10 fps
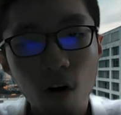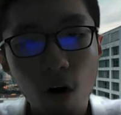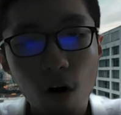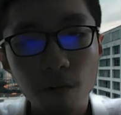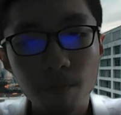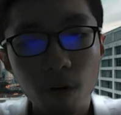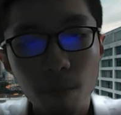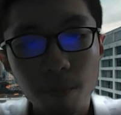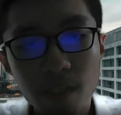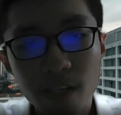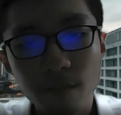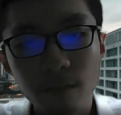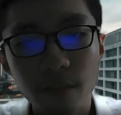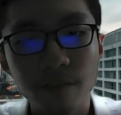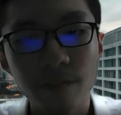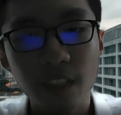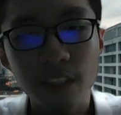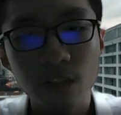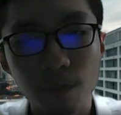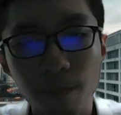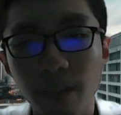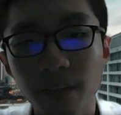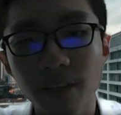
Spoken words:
own opinion with this topic.